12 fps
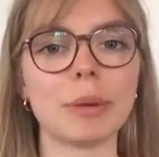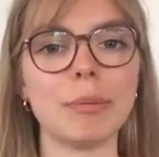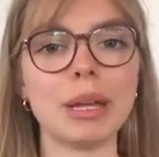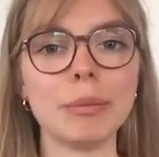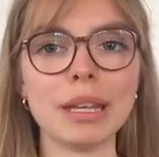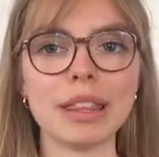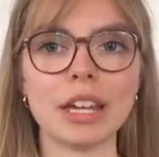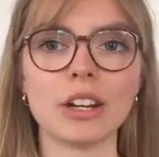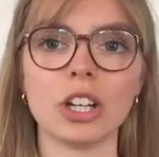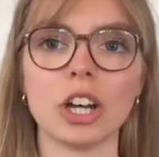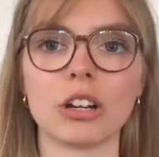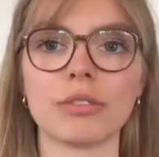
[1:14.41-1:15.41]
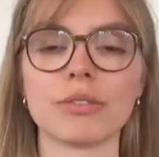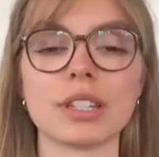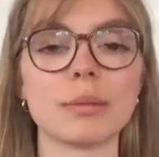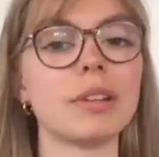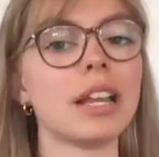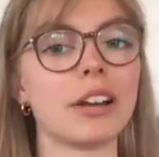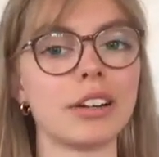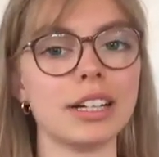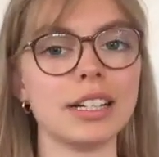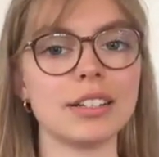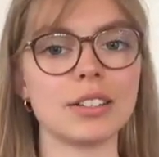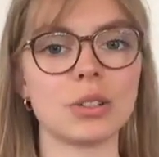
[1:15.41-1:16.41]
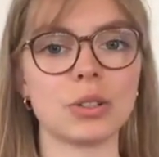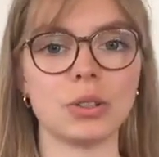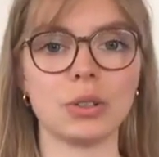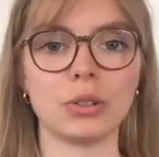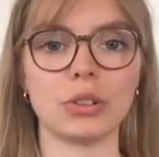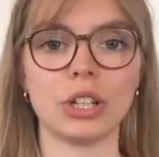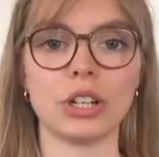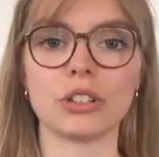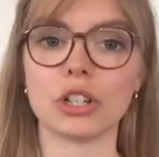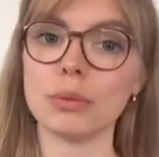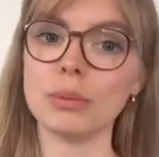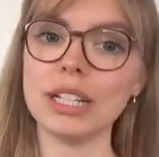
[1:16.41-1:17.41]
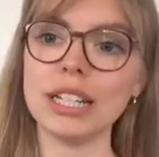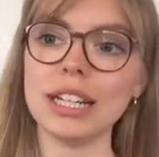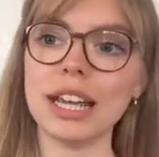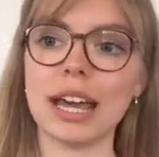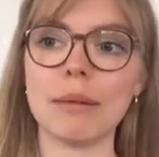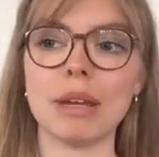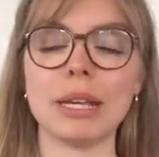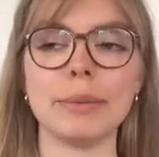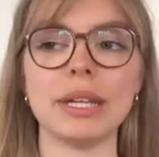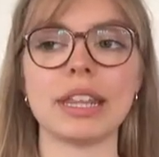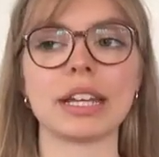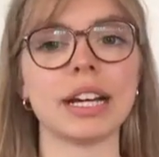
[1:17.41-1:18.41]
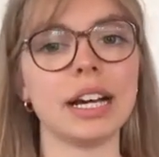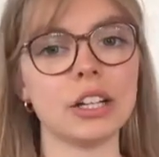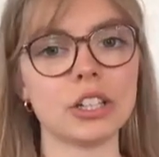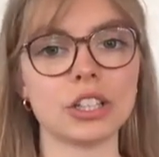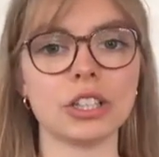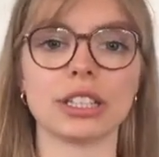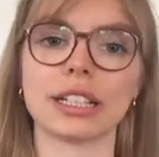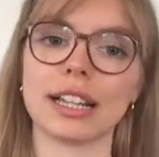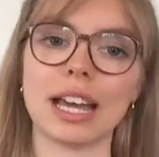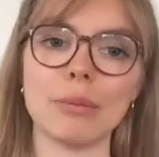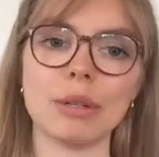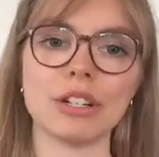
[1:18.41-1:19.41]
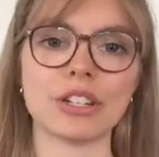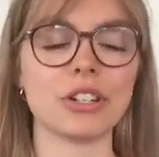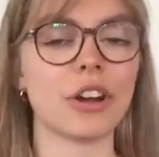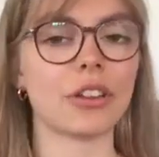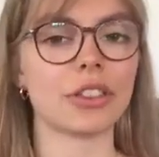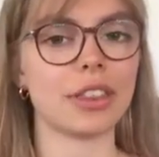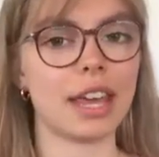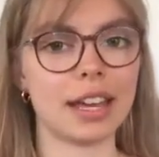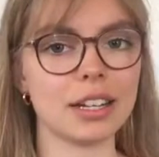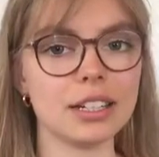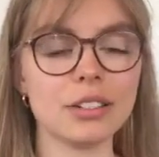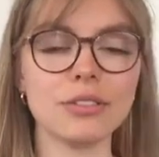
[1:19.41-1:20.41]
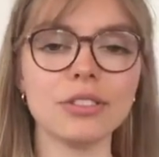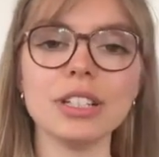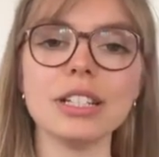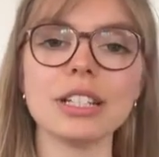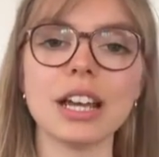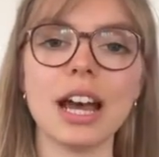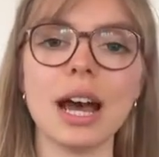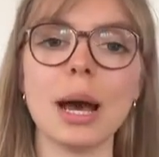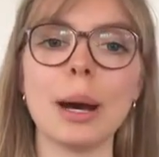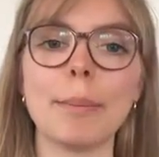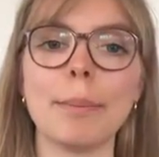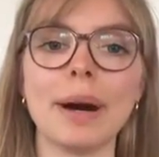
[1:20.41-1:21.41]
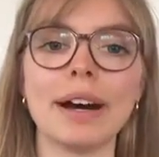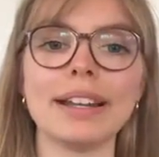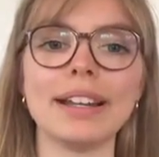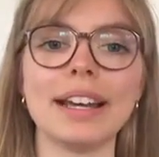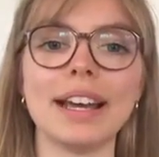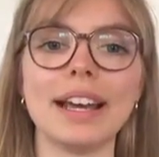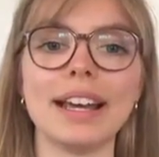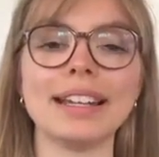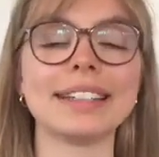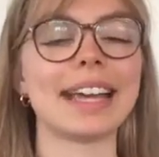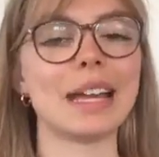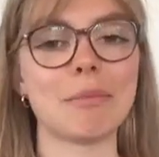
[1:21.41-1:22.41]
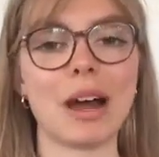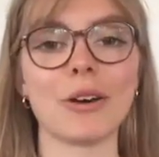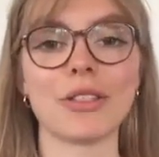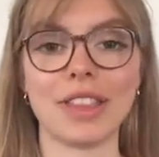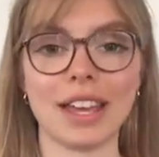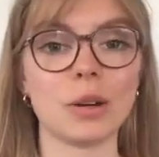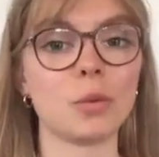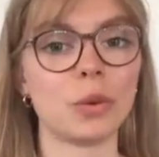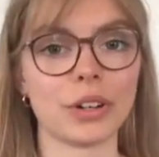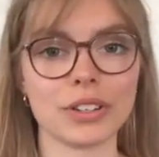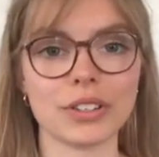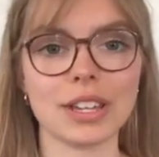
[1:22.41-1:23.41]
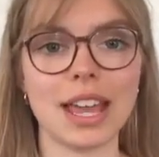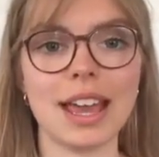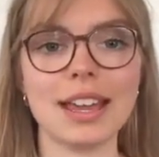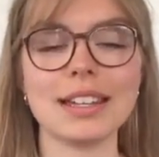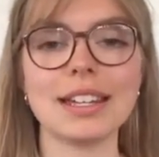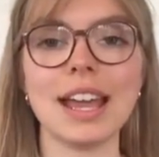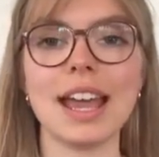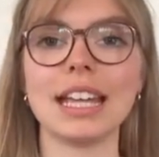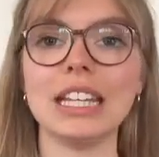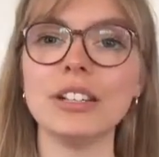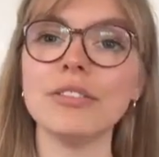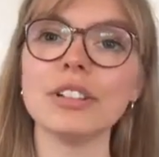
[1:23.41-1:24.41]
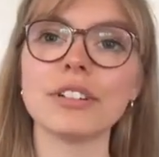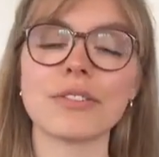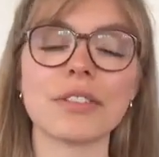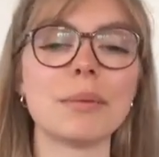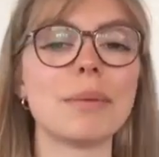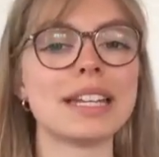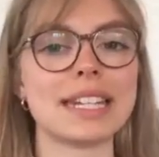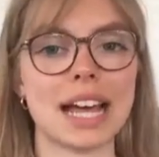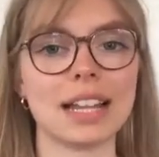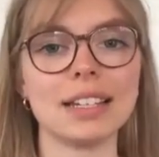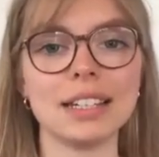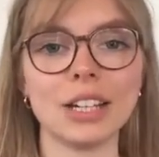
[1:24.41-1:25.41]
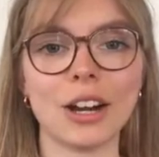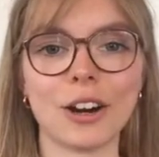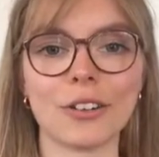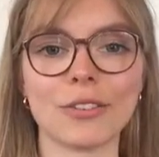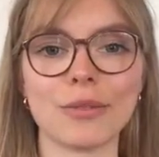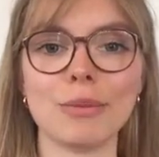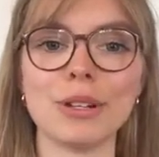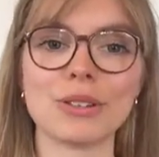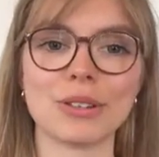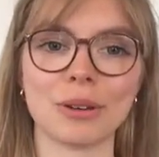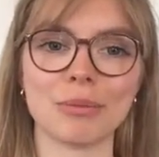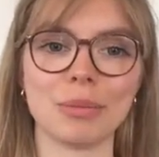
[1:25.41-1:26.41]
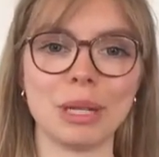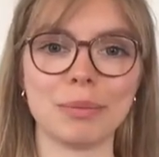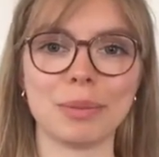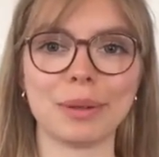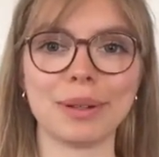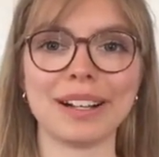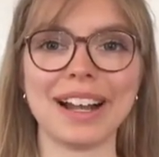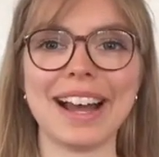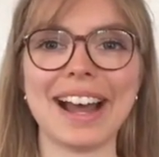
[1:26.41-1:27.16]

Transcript: maybe there are a lot of similarities to Germany and maybe the culture and climate is not that different, but it came out that it was. And even if the mentality of Minnesotan people